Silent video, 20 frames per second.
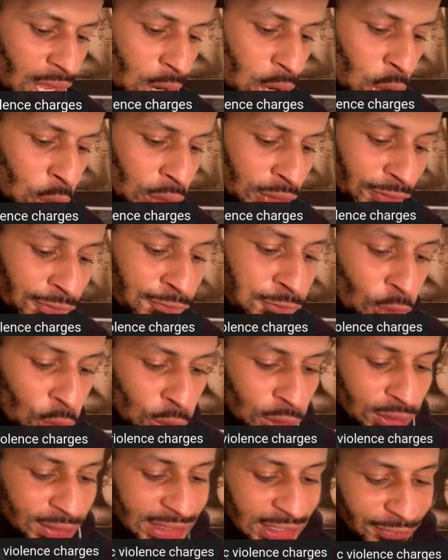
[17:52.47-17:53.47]
on
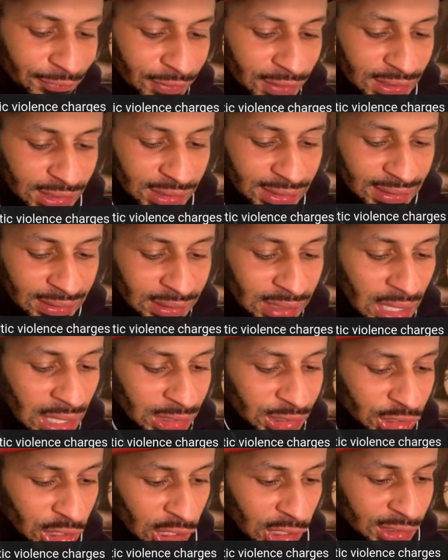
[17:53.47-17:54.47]
4 different
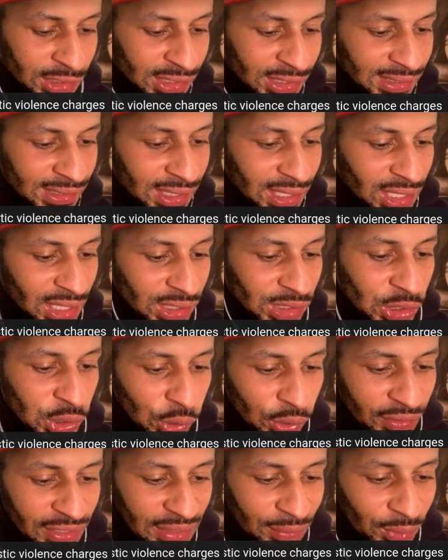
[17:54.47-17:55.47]
charges.
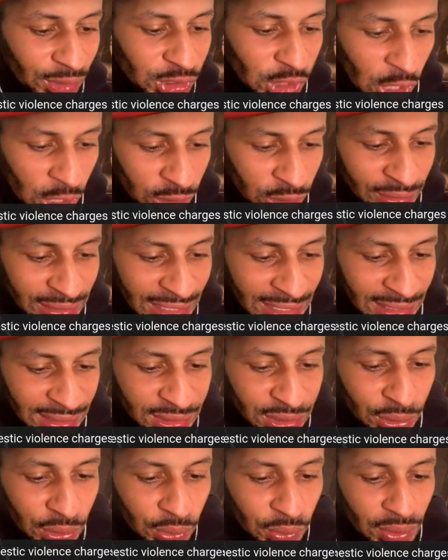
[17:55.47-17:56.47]
2 of them which are
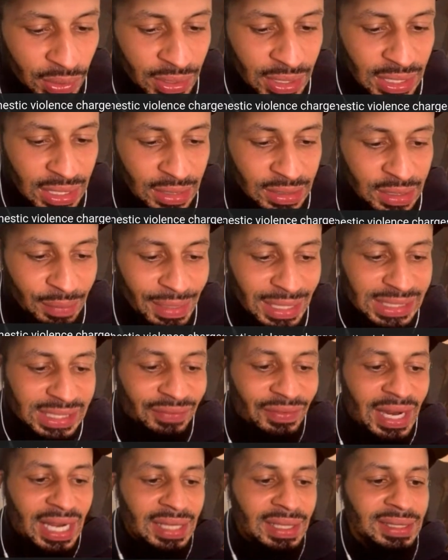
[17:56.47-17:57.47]
related to the
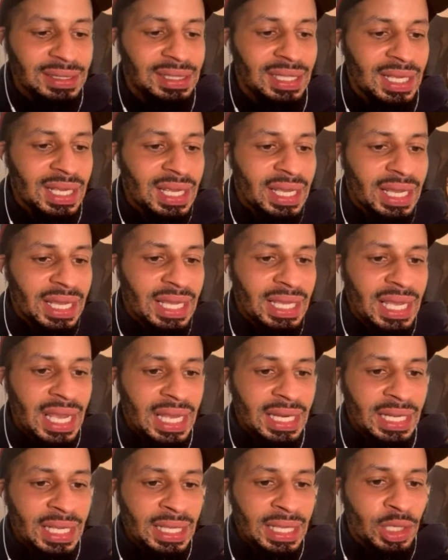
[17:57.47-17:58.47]
domestic violence. He
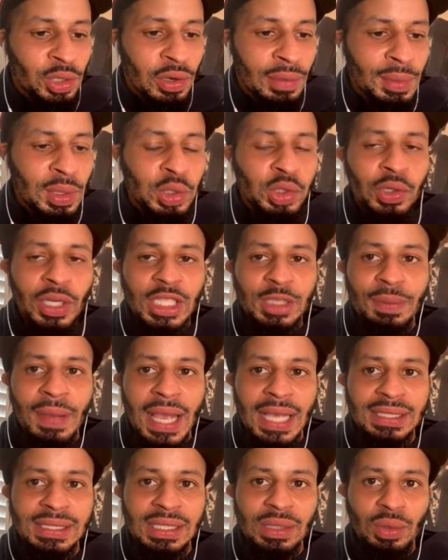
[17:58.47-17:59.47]
got a criminal
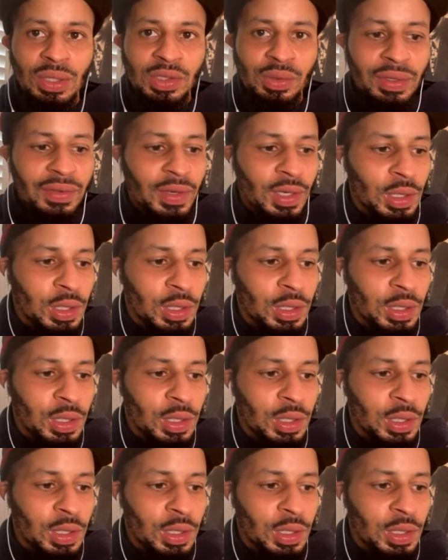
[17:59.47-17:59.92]
trespassing, which we've